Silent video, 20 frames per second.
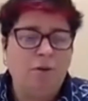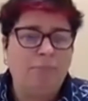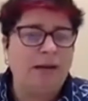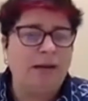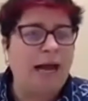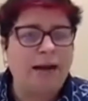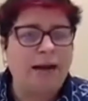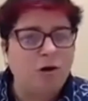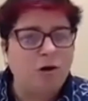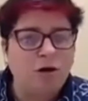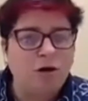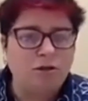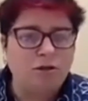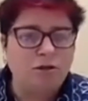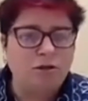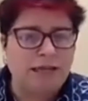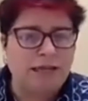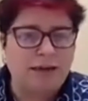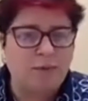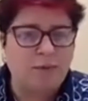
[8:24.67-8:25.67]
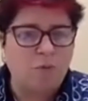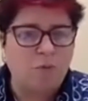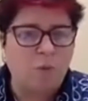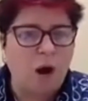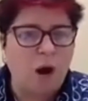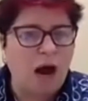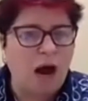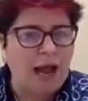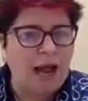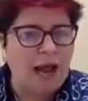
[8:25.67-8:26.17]
But I don't understand
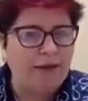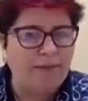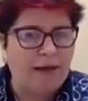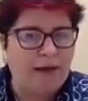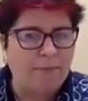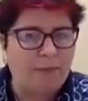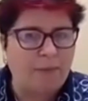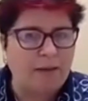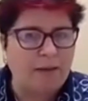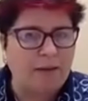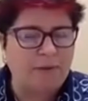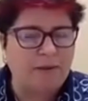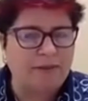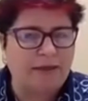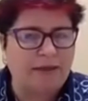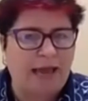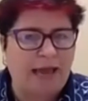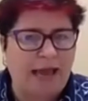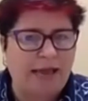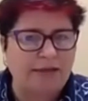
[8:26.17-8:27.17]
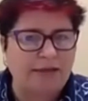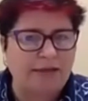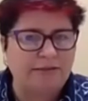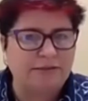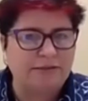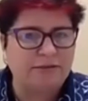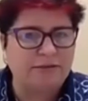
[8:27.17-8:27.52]
why that might be the case.